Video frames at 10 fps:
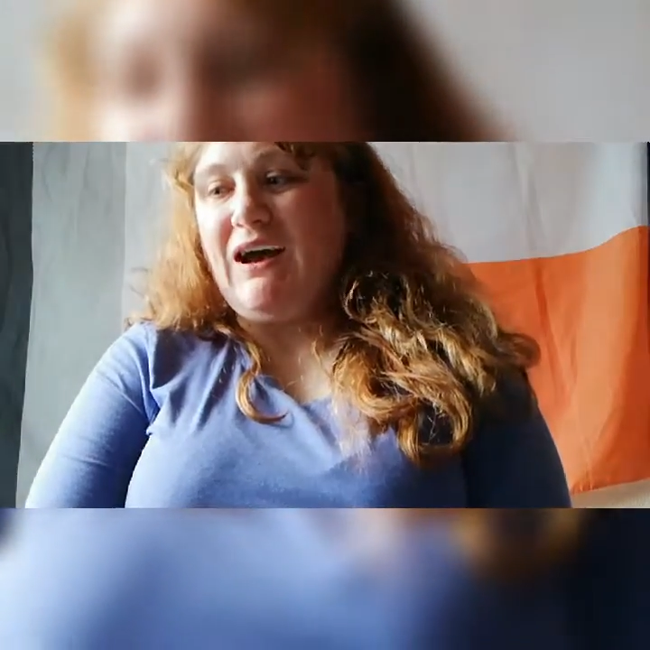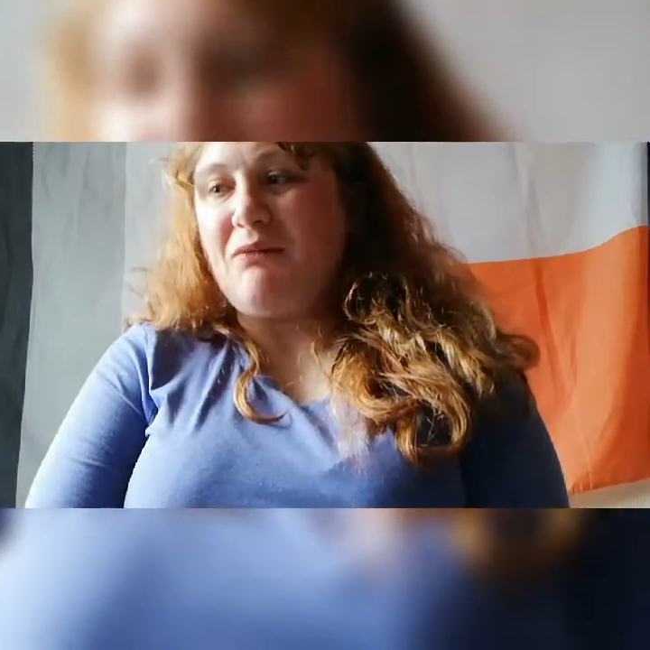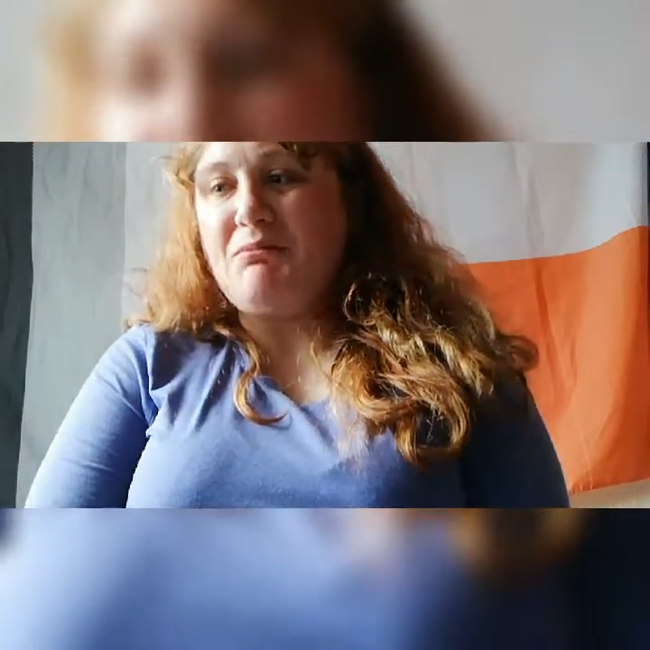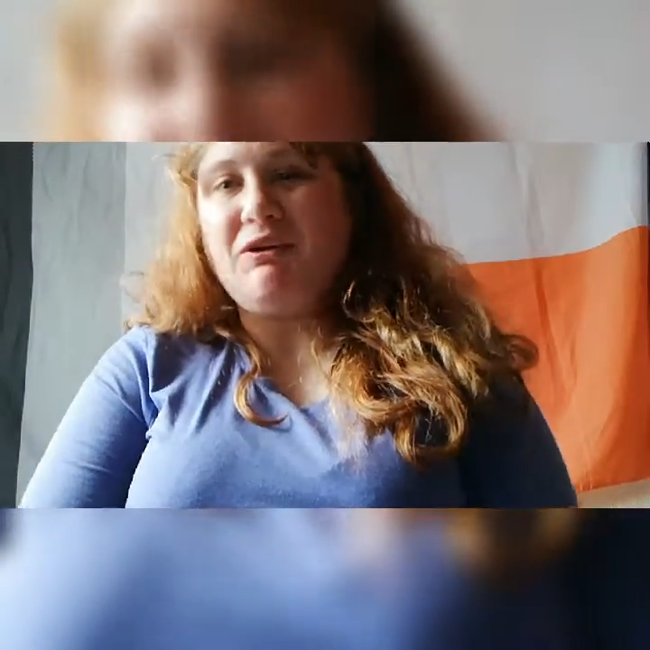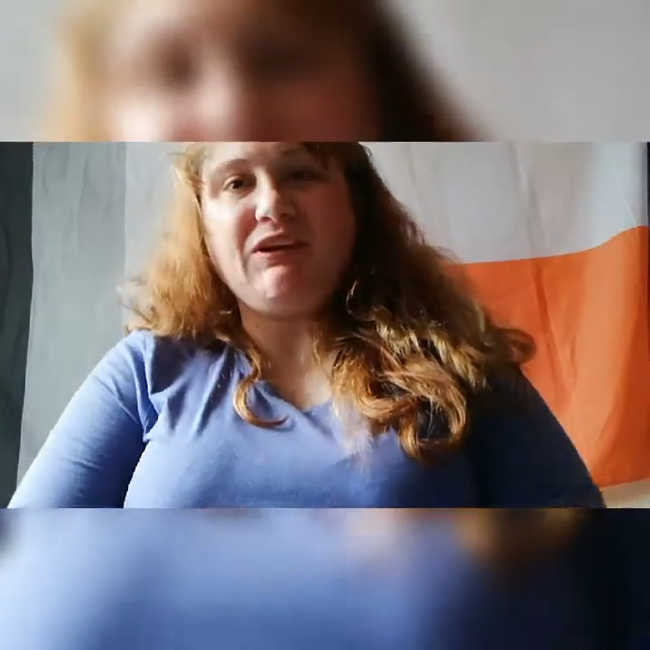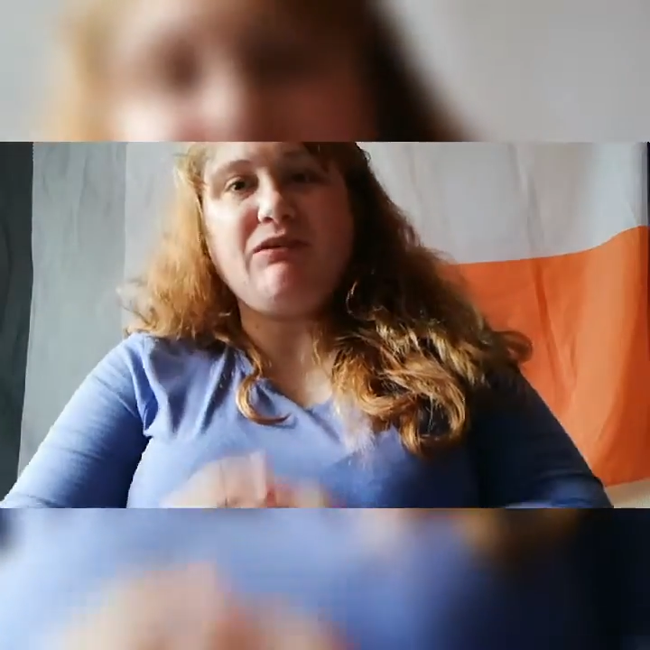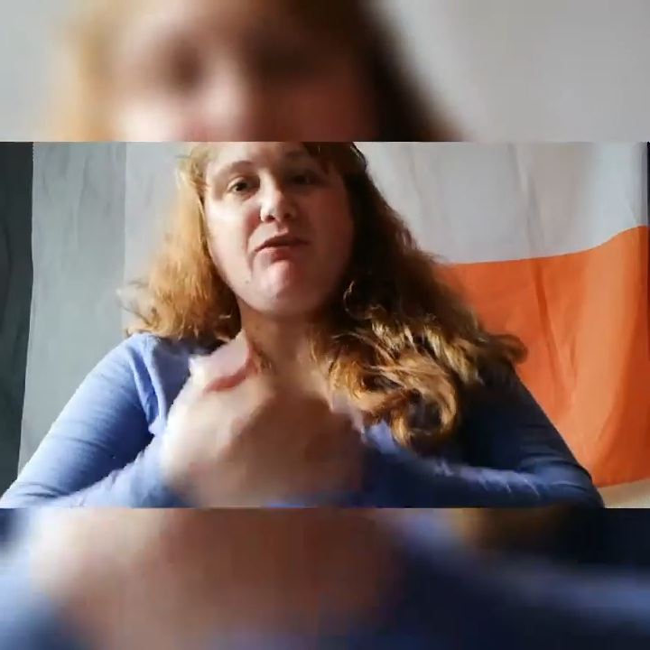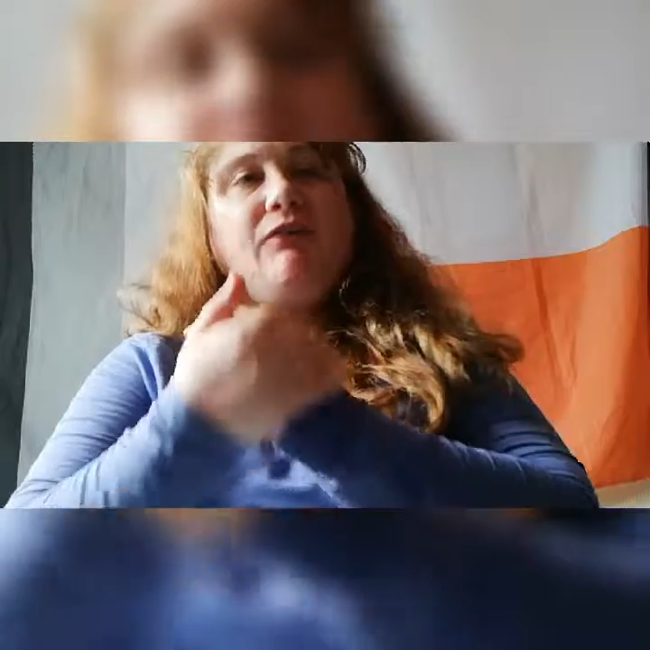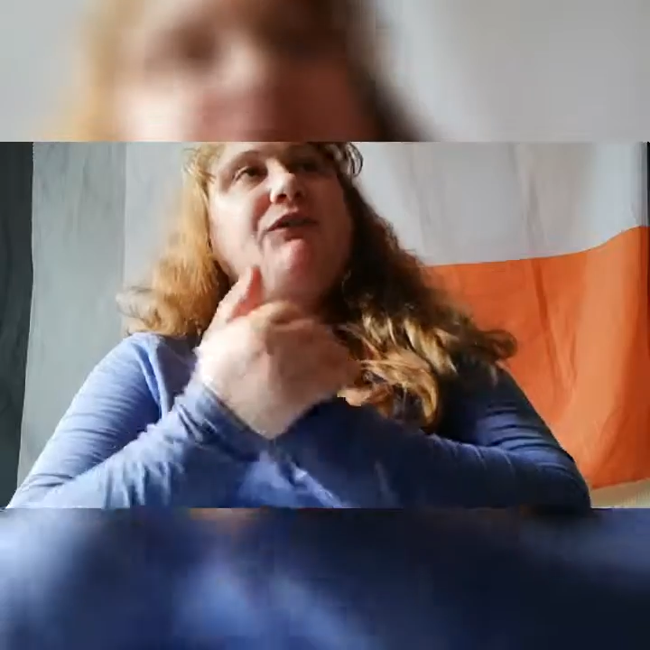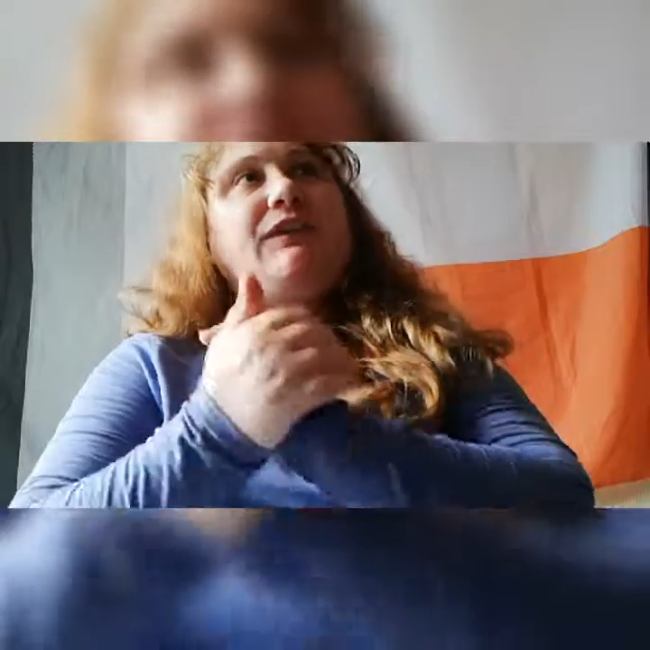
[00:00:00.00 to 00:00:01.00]
I've been looking
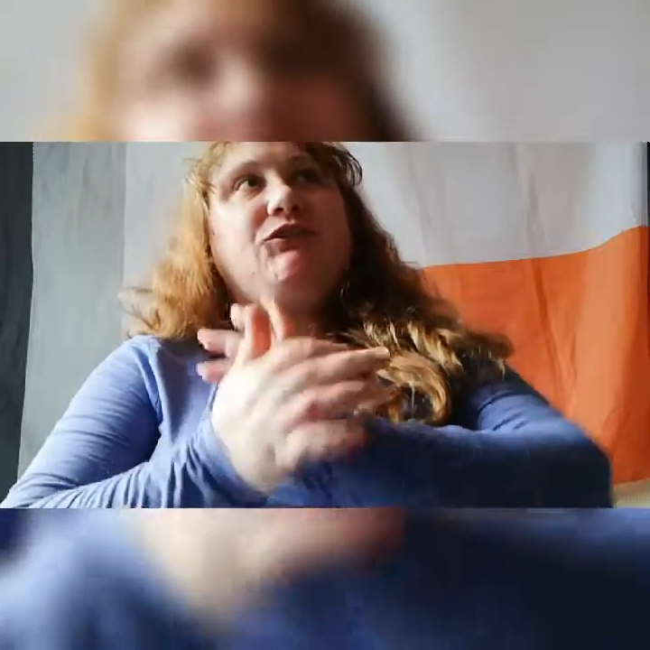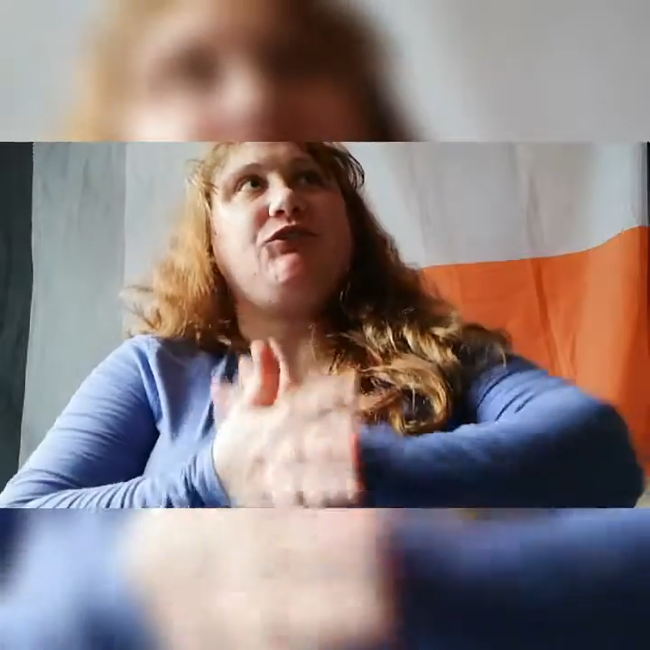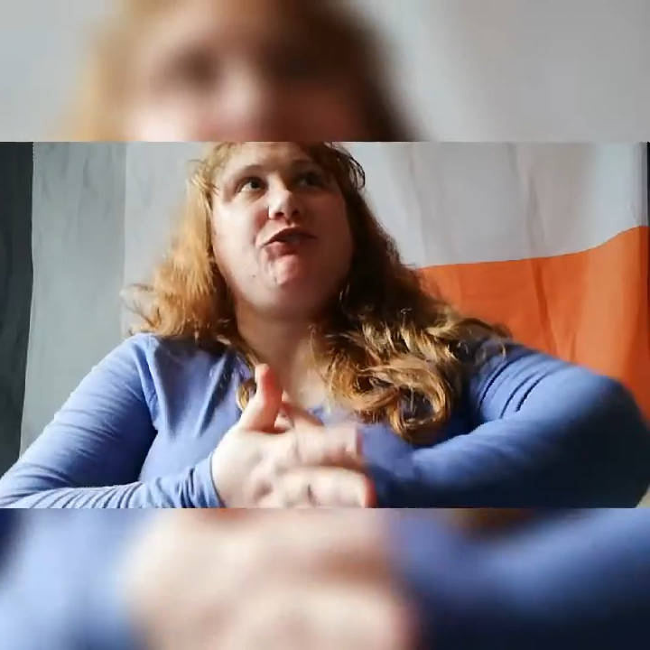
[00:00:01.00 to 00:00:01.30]
for things to